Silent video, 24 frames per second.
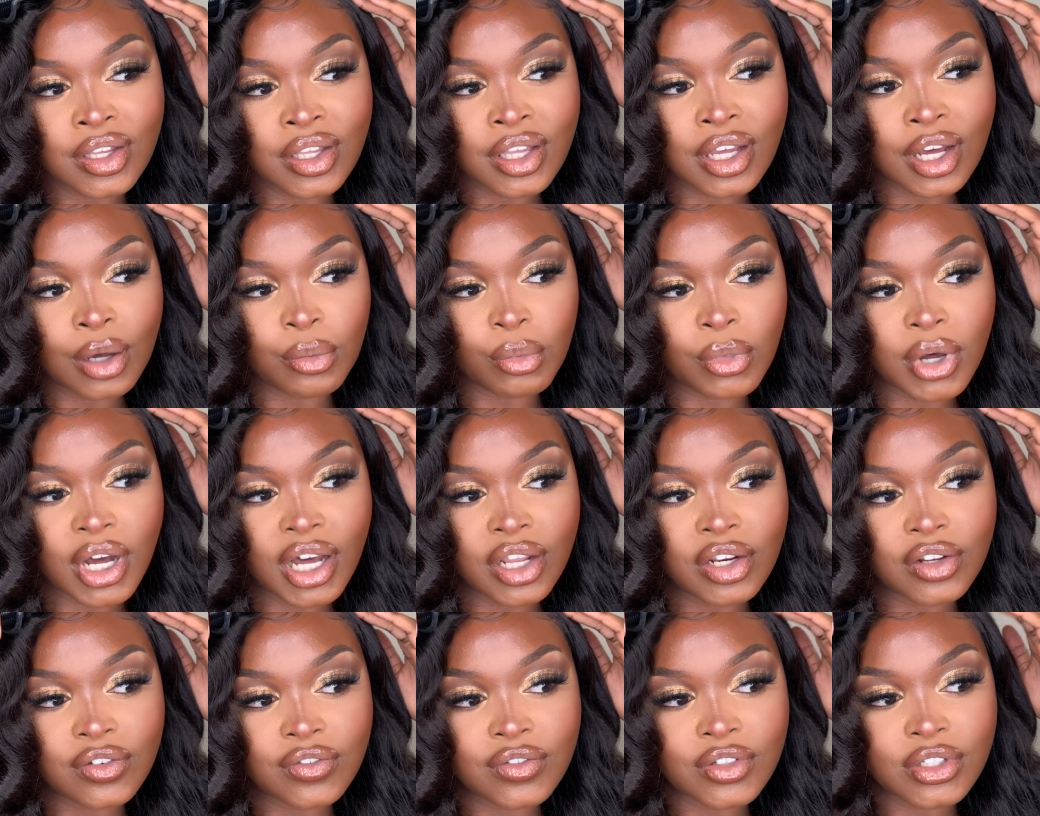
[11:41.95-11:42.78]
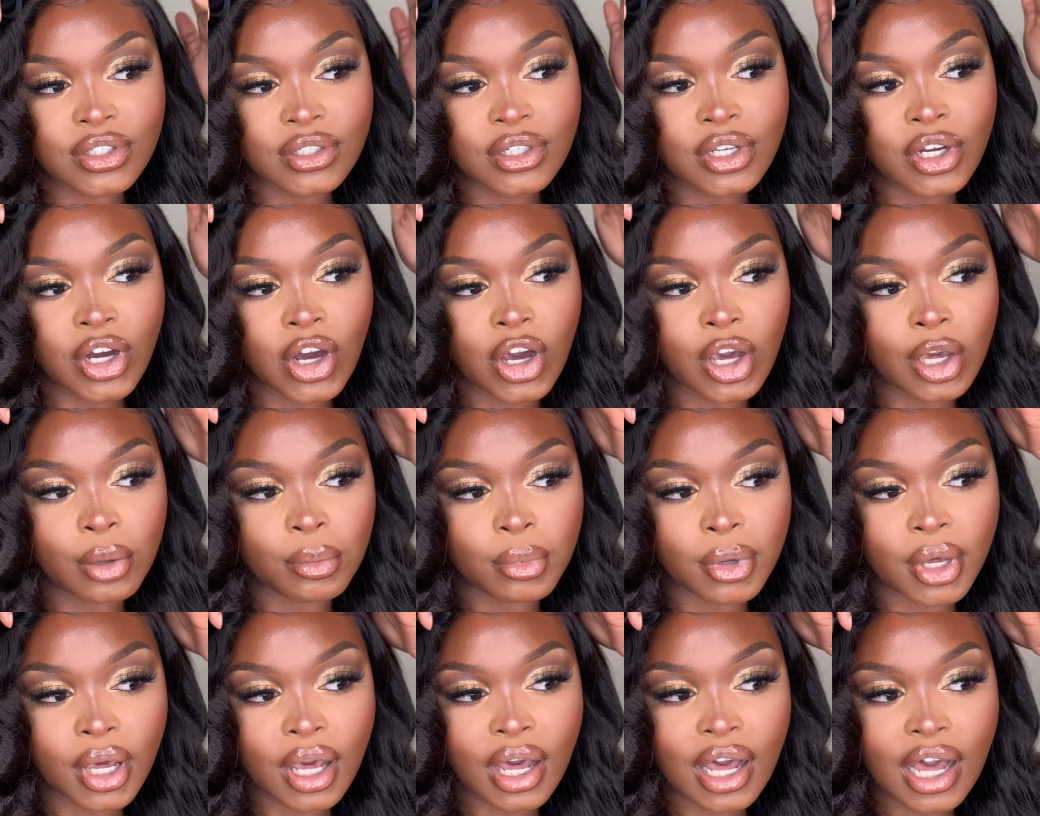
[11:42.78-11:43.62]
I'm kind of
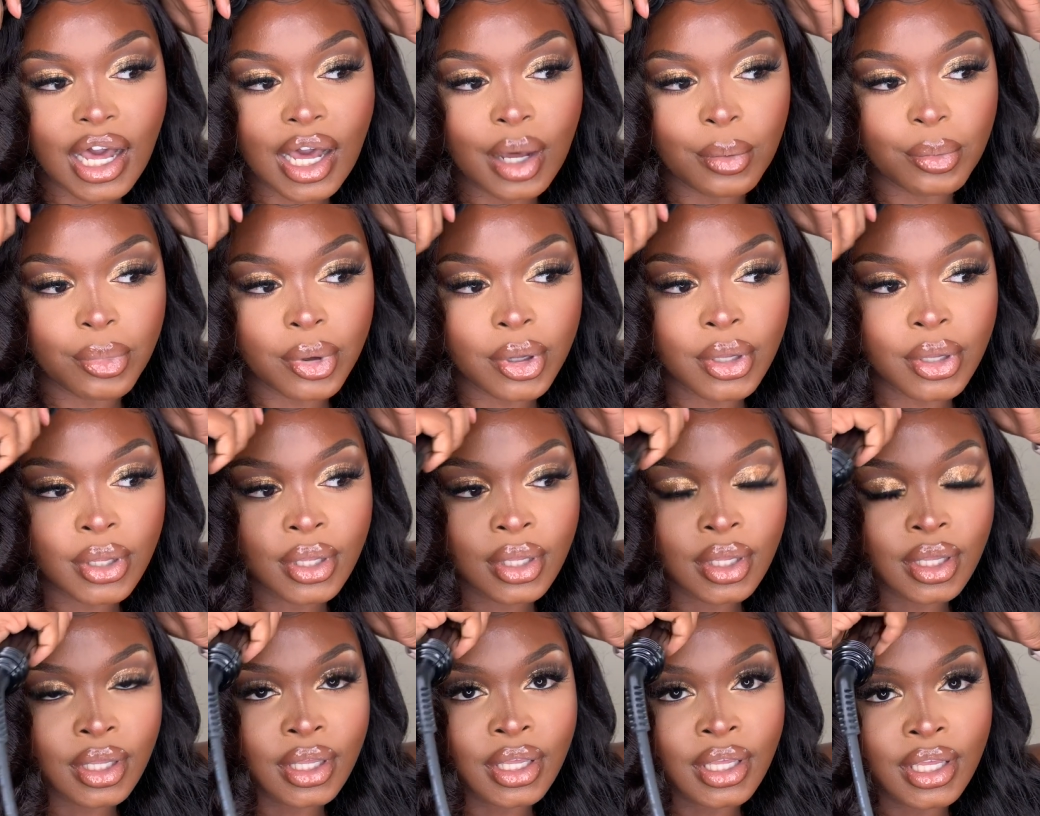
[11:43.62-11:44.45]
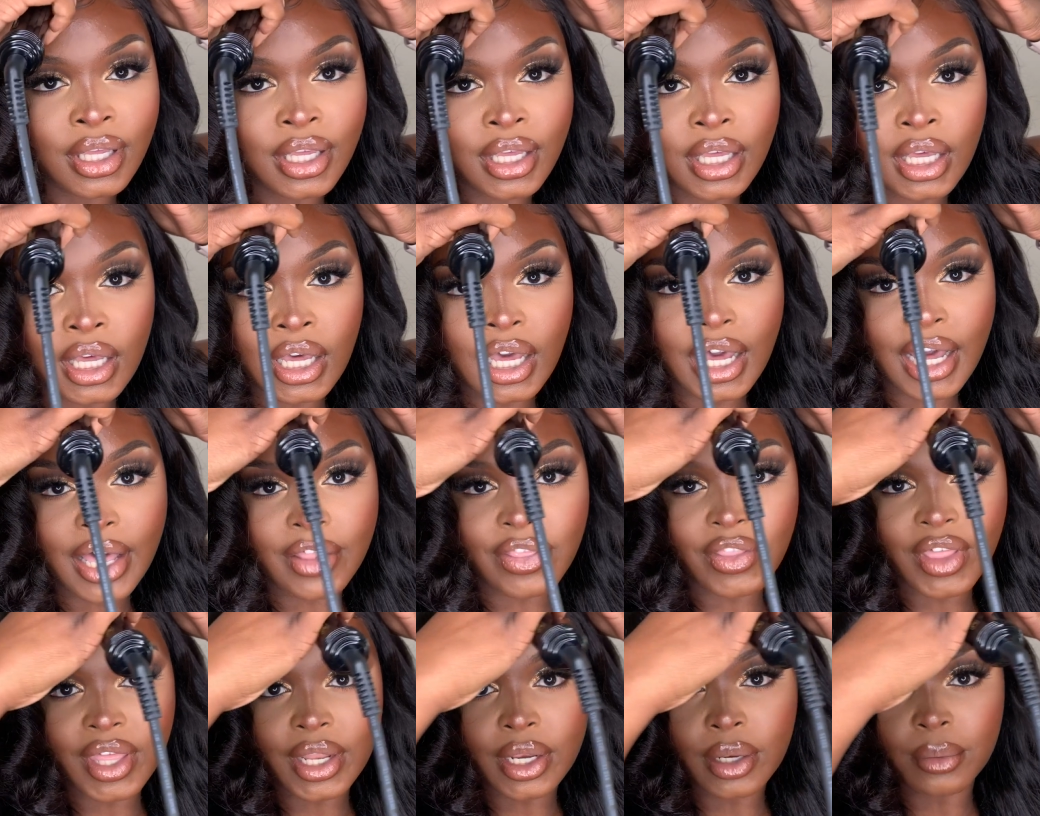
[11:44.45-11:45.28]
combing up and
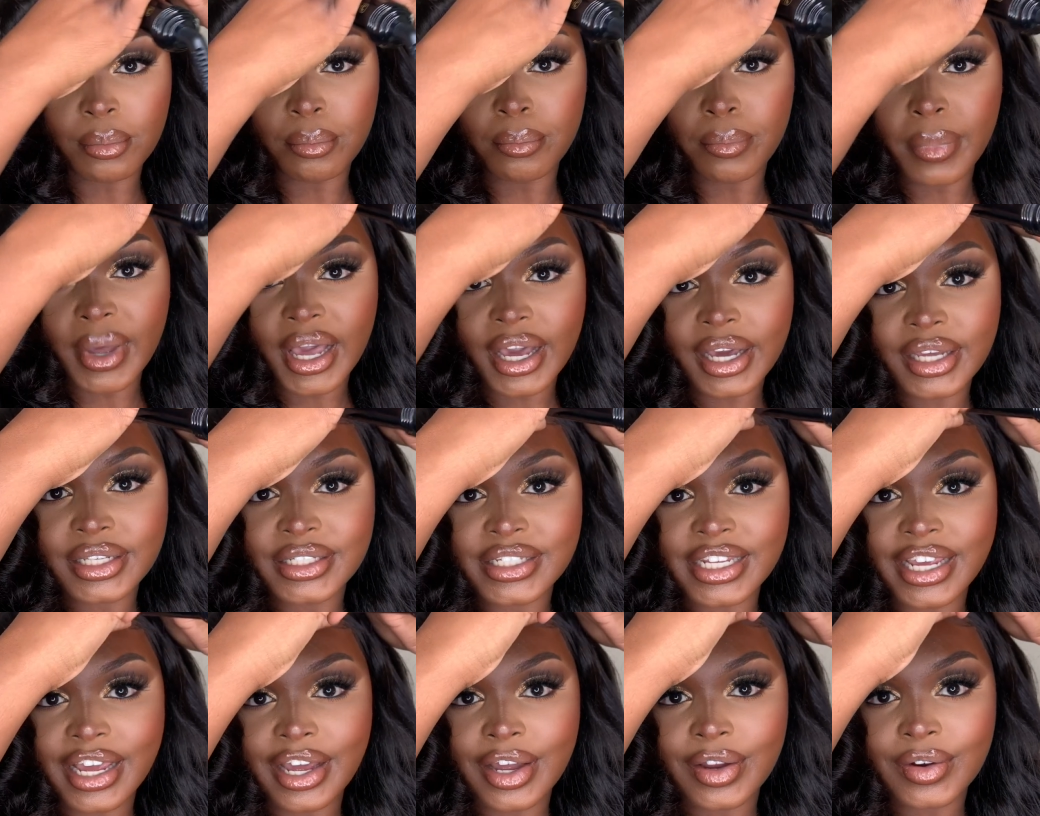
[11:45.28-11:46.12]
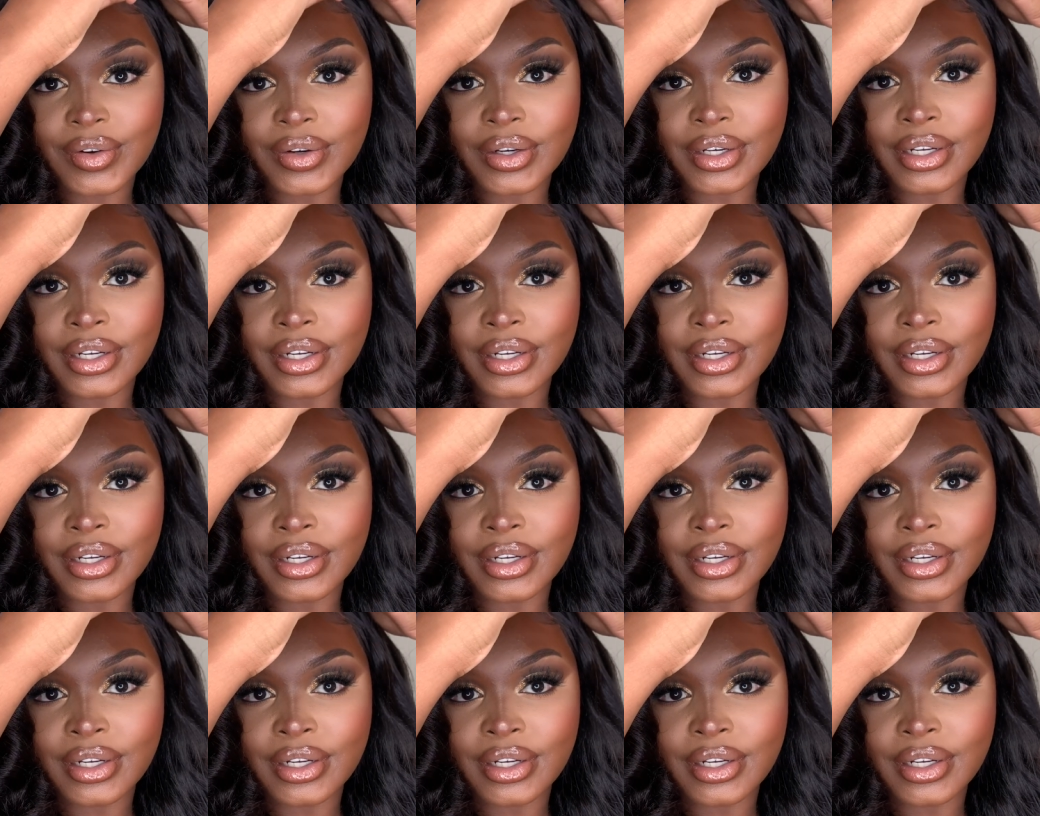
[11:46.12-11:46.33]
then back down